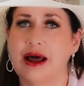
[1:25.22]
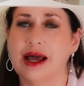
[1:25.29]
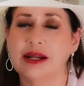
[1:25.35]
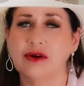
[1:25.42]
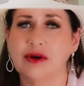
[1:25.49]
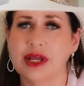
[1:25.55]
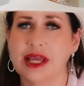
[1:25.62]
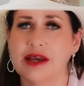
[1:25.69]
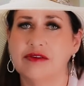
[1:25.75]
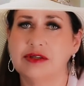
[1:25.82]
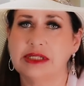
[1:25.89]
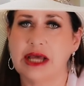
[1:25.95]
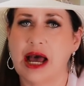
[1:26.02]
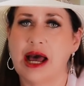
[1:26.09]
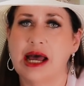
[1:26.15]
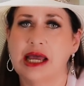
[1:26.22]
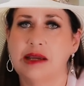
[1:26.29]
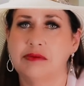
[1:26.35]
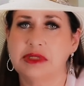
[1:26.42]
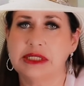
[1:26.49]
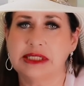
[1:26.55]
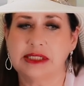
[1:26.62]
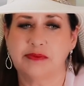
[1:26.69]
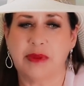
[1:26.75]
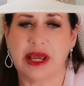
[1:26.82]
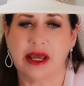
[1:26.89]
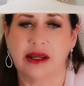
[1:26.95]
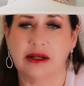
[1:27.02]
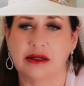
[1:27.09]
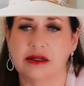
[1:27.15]
I don't have time to
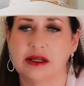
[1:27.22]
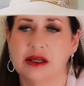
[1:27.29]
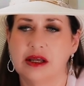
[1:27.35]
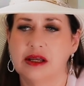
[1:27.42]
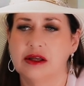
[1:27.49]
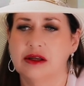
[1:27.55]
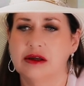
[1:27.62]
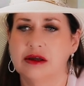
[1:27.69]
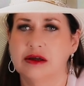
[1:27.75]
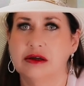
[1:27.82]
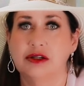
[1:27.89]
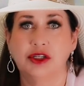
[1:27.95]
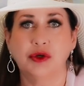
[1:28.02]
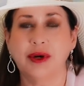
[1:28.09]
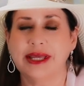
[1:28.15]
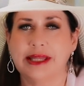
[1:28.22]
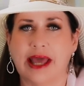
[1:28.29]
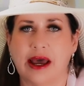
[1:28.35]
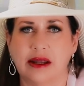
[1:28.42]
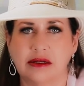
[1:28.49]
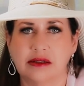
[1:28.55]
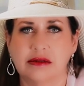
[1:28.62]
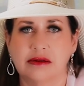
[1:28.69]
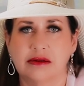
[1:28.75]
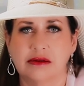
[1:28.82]
spend doing that.